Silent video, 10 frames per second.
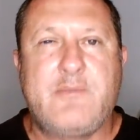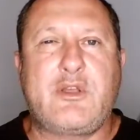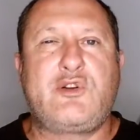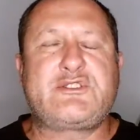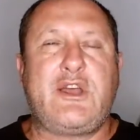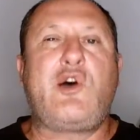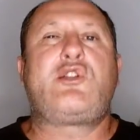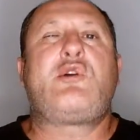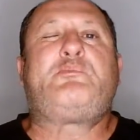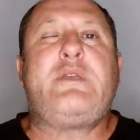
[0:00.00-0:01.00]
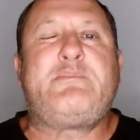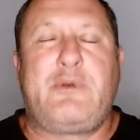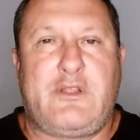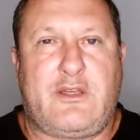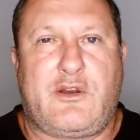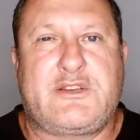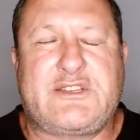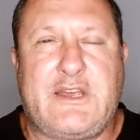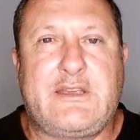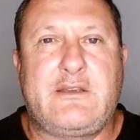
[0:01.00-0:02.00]
Because there are now people that are
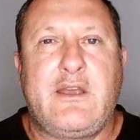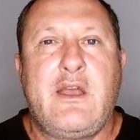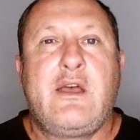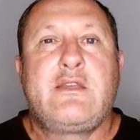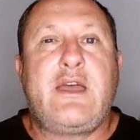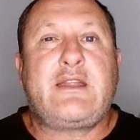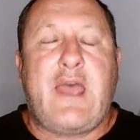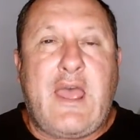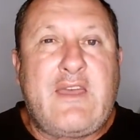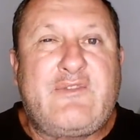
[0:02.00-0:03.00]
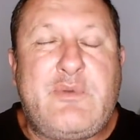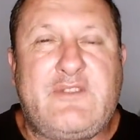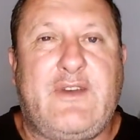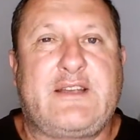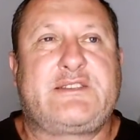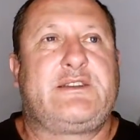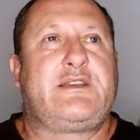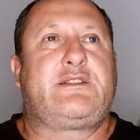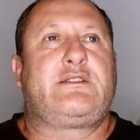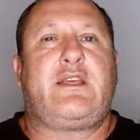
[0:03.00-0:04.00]
saying that have been
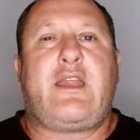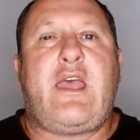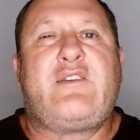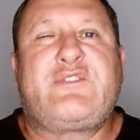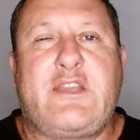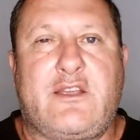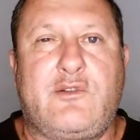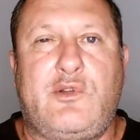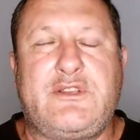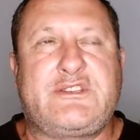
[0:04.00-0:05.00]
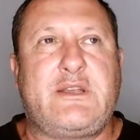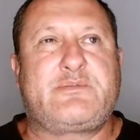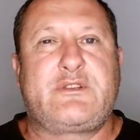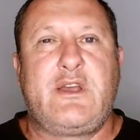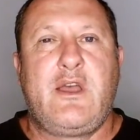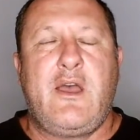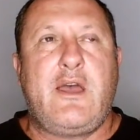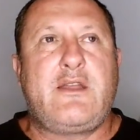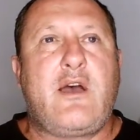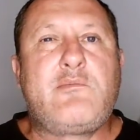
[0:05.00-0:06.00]
vaccinated, that have taken all these steps,
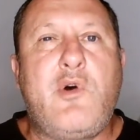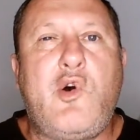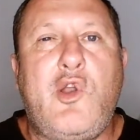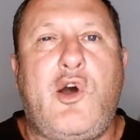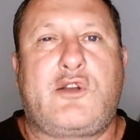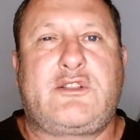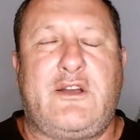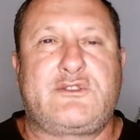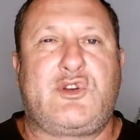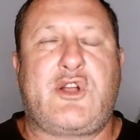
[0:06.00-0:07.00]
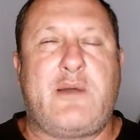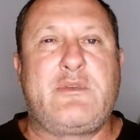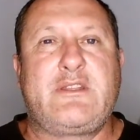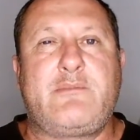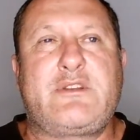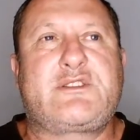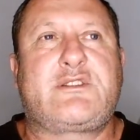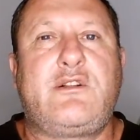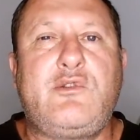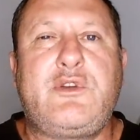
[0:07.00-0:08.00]
and now more lockdowns are coming. They
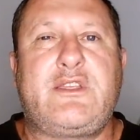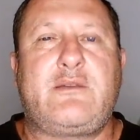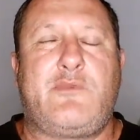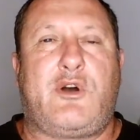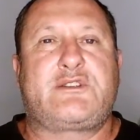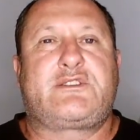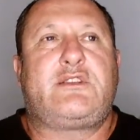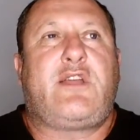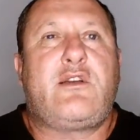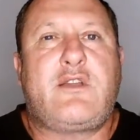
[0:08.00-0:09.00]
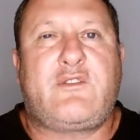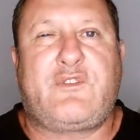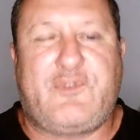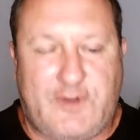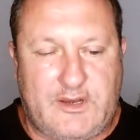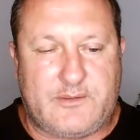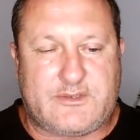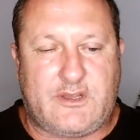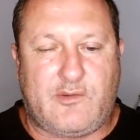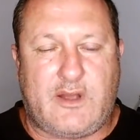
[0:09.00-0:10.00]
must still wear their masks. They don't have the
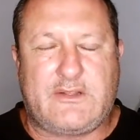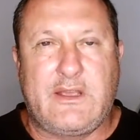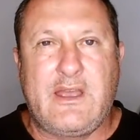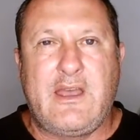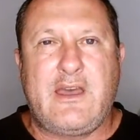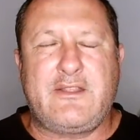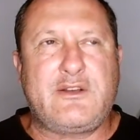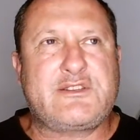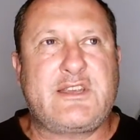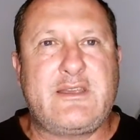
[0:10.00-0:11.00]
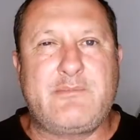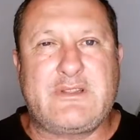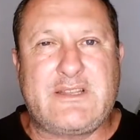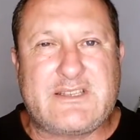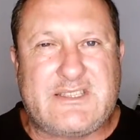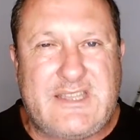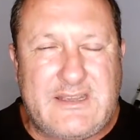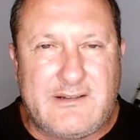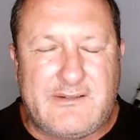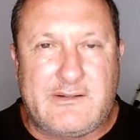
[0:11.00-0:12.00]
freedoms they want. And they're saying, but this
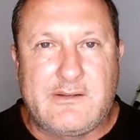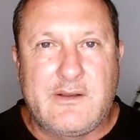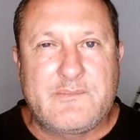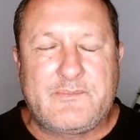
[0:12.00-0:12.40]
deal